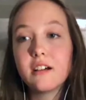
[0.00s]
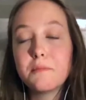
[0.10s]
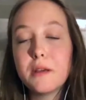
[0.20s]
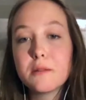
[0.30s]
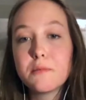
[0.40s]

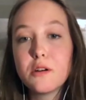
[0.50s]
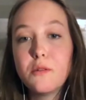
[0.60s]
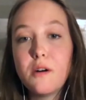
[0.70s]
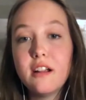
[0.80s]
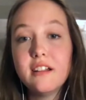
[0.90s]
Peterborough
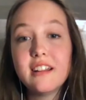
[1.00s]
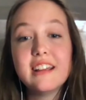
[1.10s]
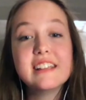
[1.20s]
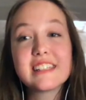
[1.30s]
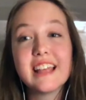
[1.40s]
one
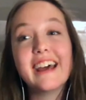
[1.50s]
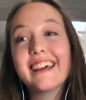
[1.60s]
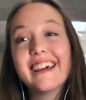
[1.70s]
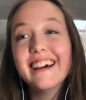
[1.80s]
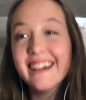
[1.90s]
is
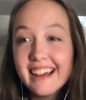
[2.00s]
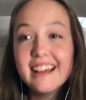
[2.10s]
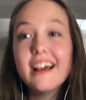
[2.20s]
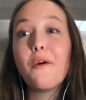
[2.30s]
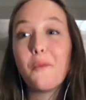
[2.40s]

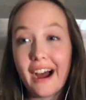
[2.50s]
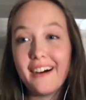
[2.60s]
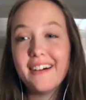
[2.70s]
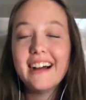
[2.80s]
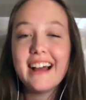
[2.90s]

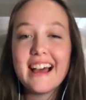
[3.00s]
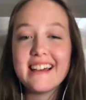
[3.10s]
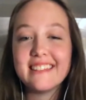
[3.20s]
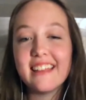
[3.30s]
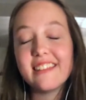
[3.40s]
wow,
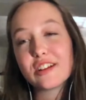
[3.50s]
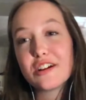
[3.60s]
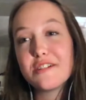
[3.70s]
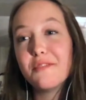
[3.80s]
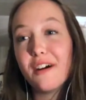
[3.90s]
and then the
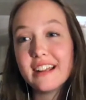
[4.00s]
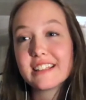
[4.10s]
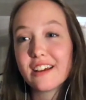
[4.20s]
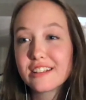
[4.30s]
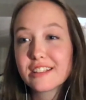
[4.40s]
Durham one is
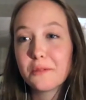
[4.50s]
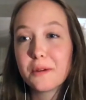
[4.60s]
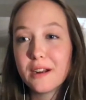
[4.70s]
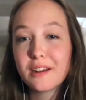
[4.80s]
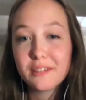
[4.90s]
also
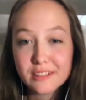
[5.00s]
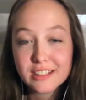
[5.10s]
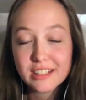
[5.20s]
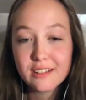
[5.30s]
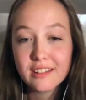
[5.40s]
pretty cool too.